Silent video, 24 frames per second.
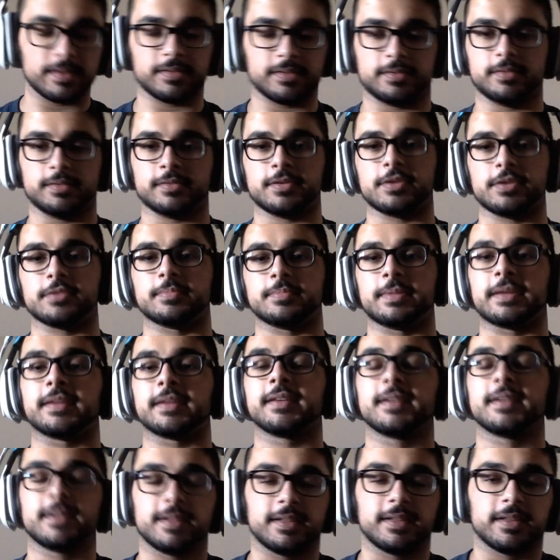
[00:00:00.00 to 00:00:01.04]
excuse me
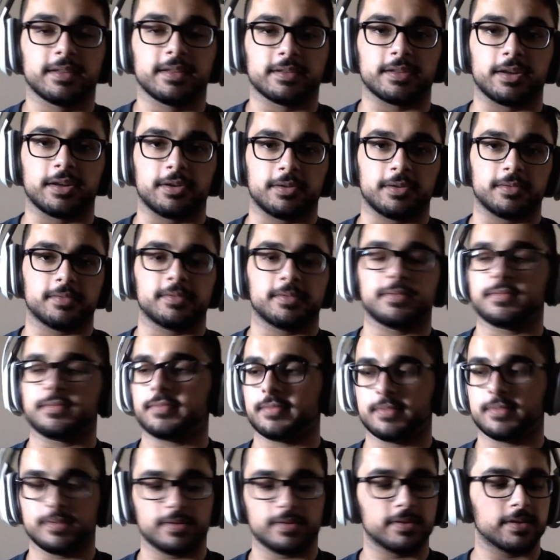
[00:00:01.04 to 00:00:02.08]
so
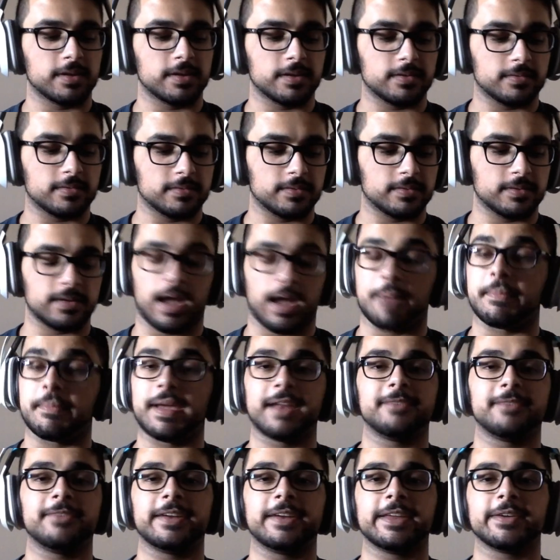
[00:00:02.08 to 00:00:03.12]
i
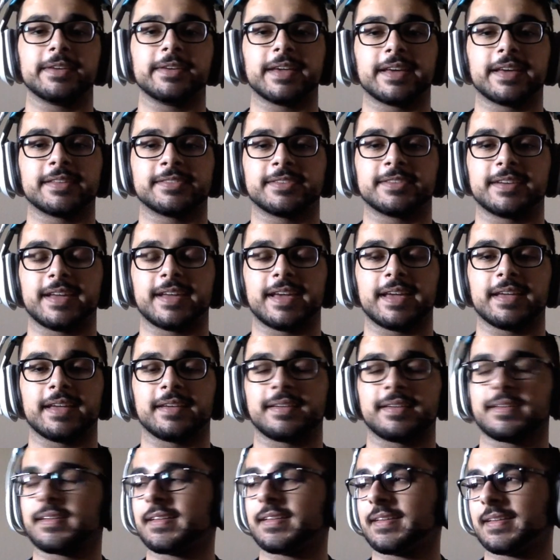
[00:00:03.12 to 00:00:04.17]
made a video
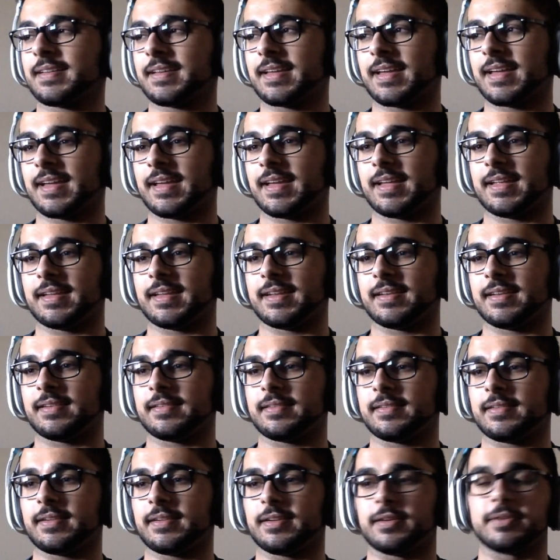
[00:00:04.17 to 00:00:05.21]
yesterday
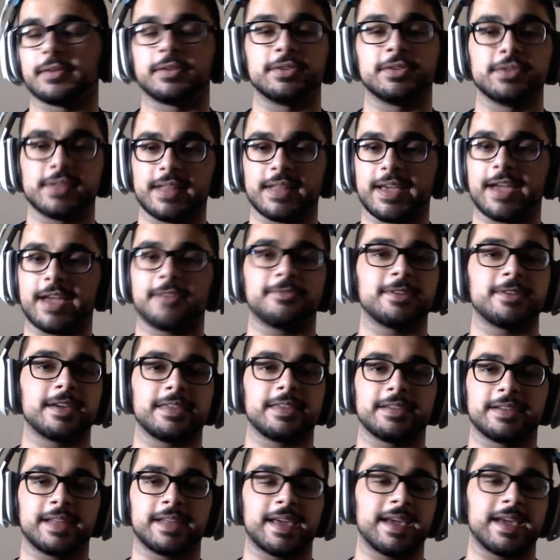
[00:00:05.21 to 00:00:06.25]
and you know it every
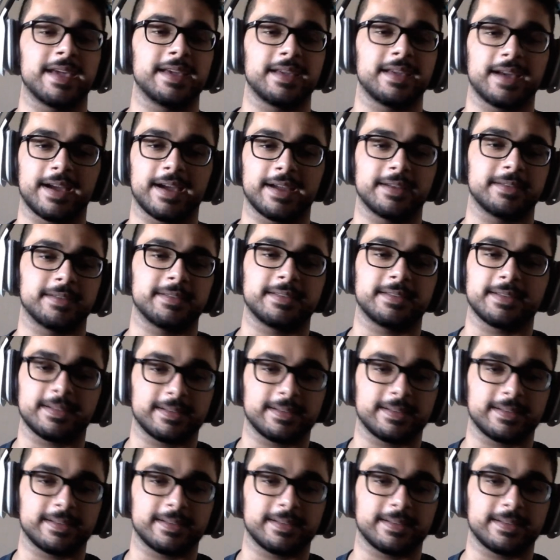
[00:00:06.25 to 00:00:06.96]
other day i